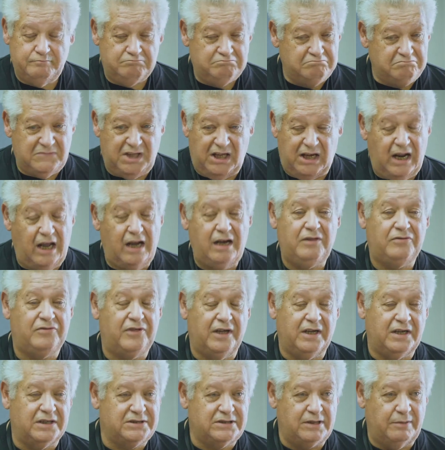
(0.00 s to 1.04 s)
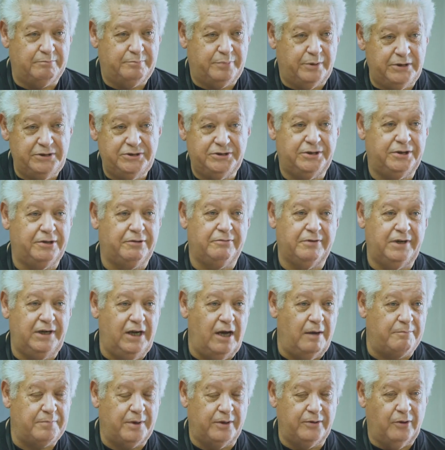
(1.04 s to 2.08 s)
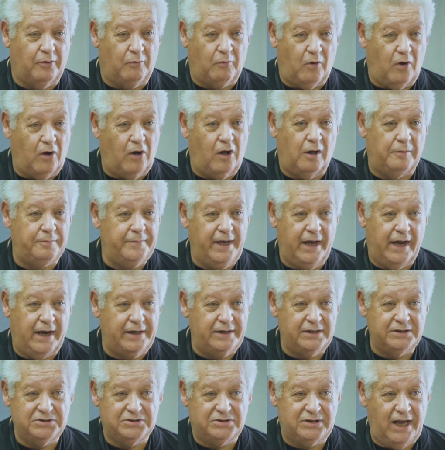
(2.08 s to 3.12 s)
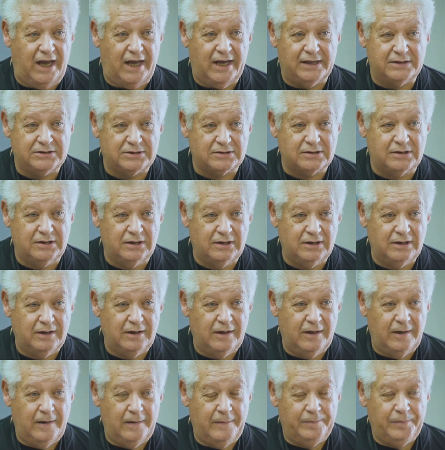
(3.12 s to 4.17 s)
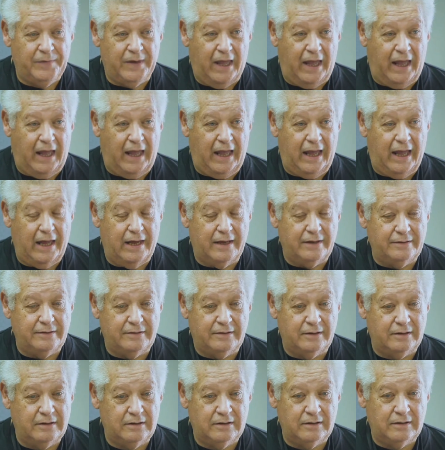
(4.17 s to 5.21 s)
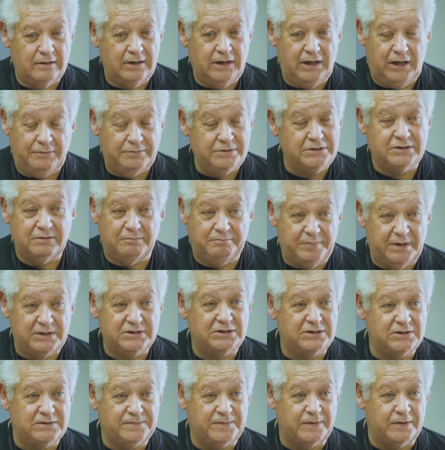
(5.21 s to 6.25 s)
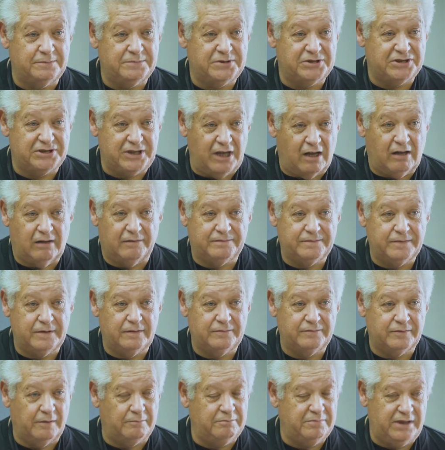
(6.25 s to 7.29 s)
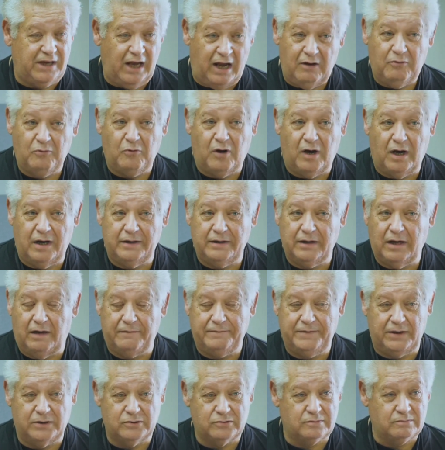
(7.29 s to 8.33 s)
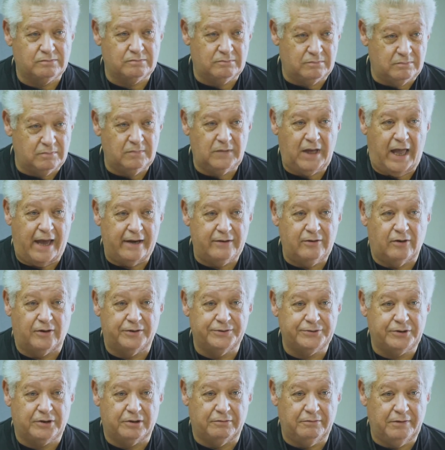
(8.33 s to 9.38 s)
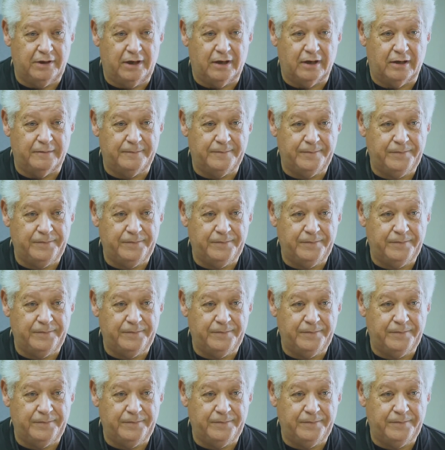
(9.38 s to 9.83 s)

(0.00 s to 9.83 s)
did anything except put his degree up on the wall behind his desk, and he was in business for himself from day one of his adult career.